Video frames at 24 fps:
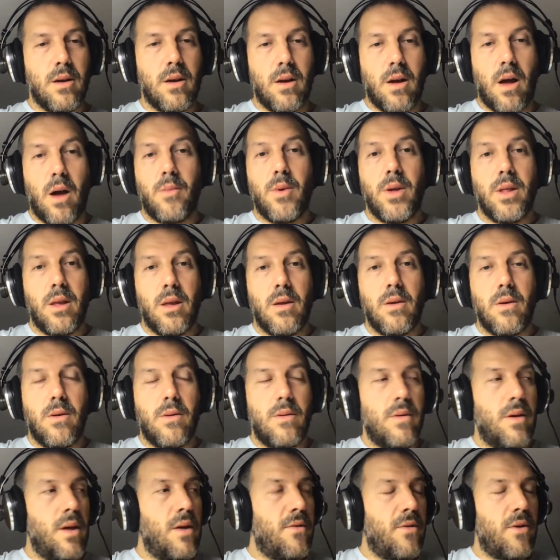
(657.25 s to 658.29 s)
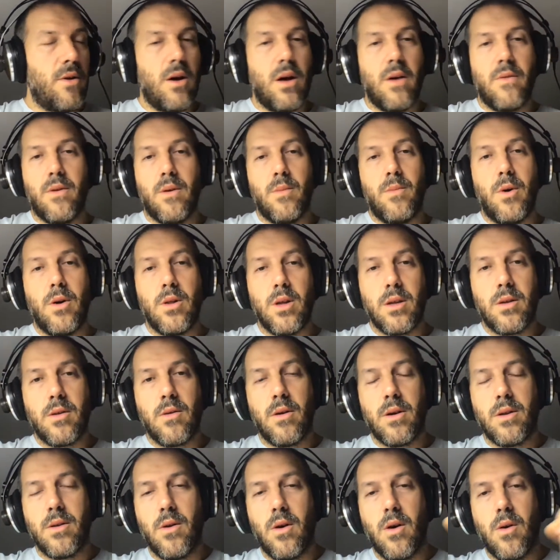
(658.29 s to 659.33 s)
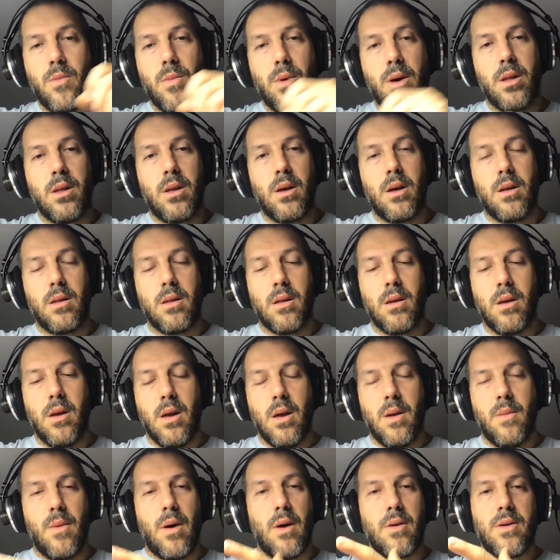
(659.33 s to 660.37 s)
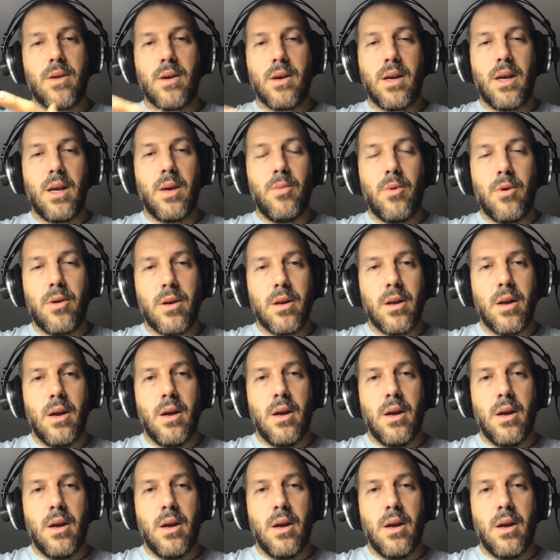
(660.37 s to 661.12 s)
I mean, if you have a monitor at home and mouse and keyboard,